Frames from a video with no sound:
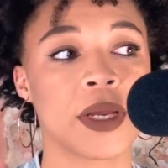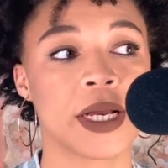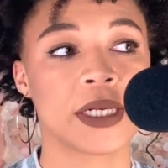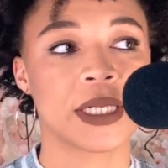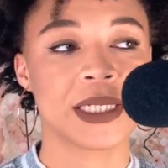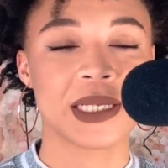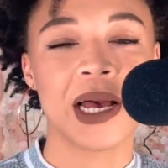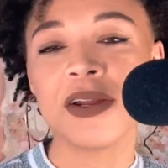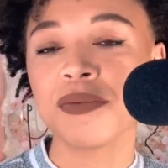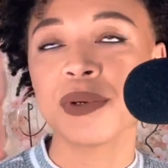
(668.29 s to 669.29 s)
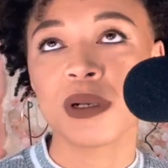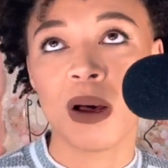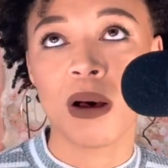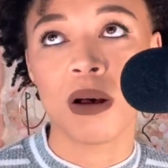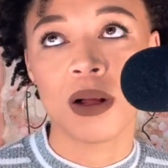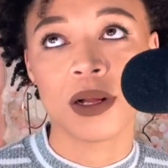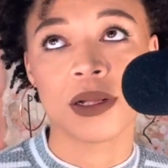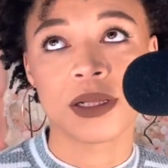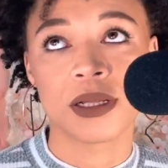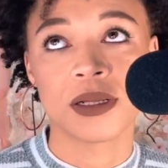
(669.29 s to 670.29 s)
Because that's kind of what
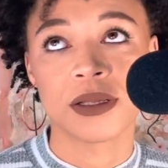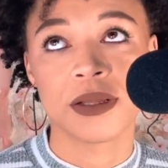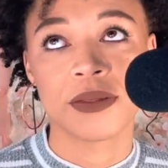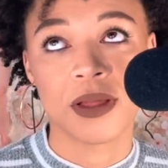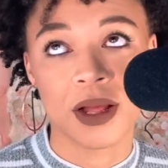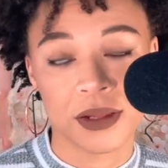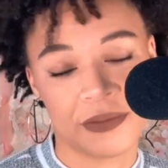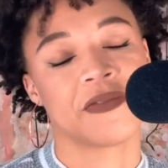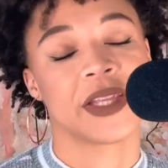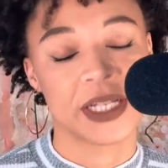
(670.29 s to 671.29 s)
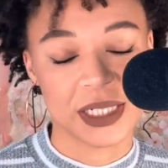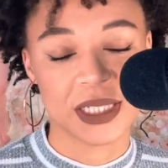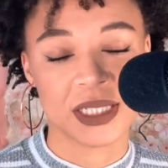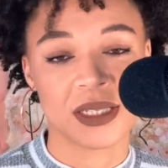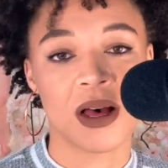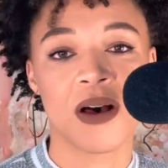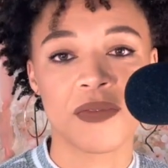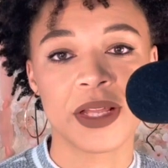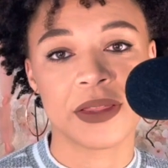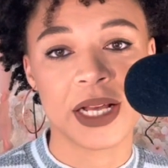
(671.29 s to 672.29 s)
all of this,
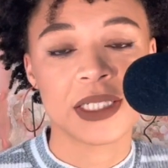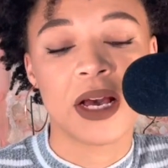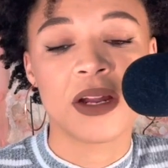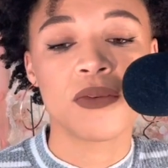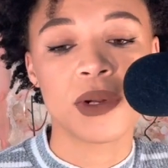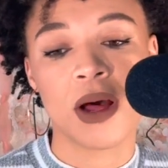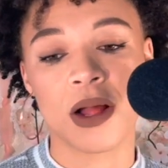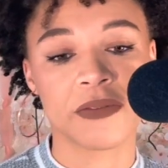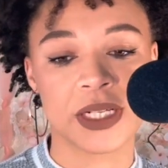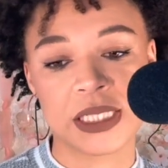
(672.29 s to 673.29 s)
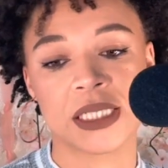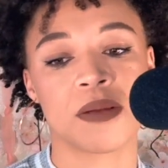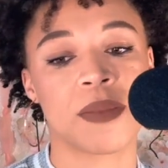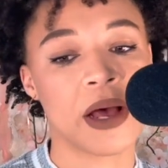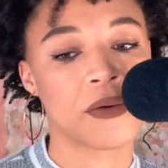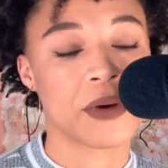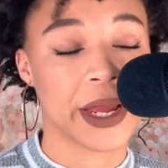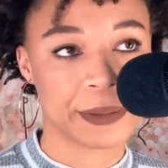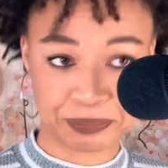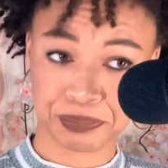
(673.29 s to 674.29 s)
that's kind of what all of this is about,
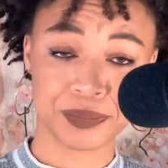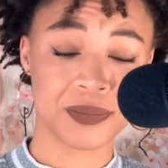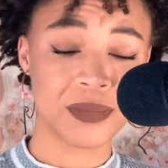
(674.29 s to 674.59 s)
right?